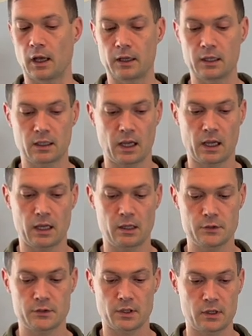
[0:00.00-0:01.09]
It
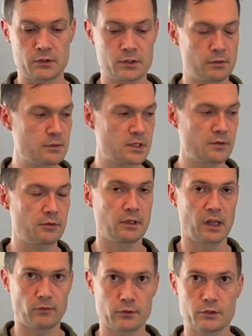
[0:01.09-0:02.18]
has a series of different
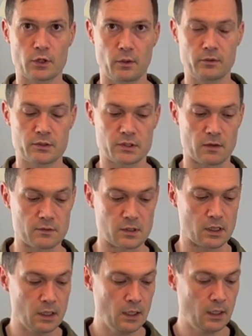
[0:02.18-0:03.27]
levels around
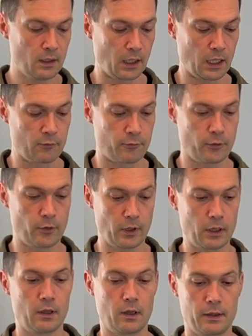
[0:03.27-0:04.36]
safety. And
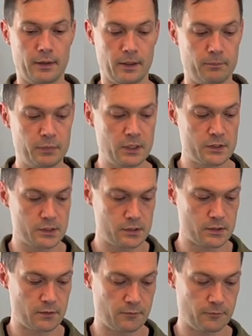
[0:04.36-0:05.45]
for
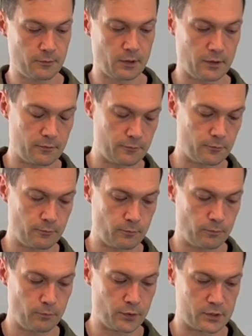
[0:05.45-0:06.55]
pieces of
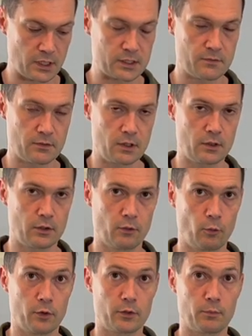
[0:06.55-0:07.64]
protective gear
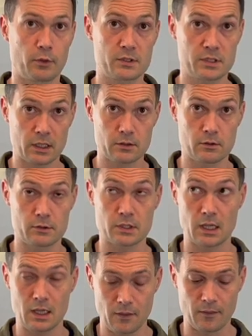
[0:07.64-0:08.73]
with protectors
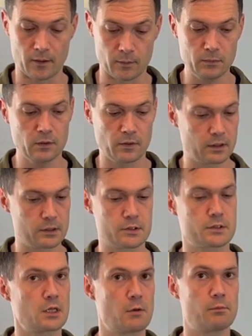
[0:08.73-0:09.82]
in them, that
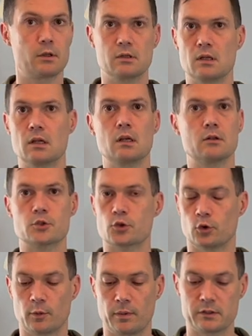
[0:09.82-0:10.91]
is hip and knee and
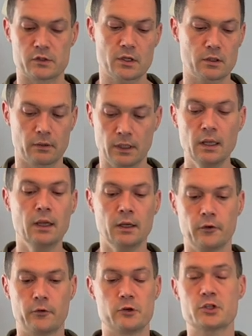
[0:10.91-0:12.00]
shoulder pads, etc.,
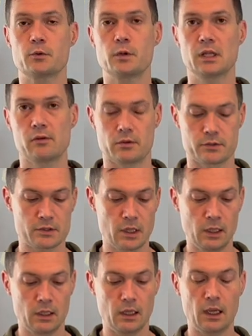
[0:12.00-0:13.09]
there's three levels:
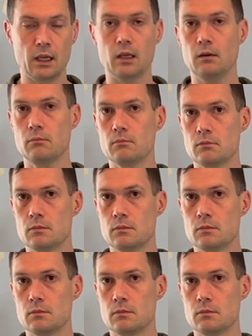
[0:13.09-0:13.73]
A,